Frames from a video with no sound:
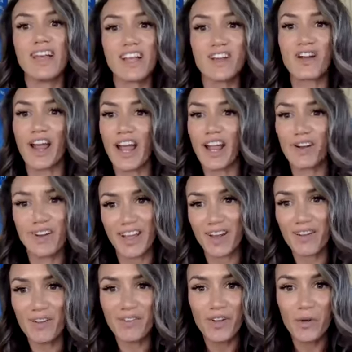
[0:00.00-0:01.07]
let your hair
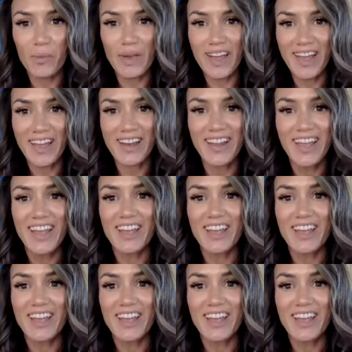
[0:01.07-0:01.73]
down a little bit,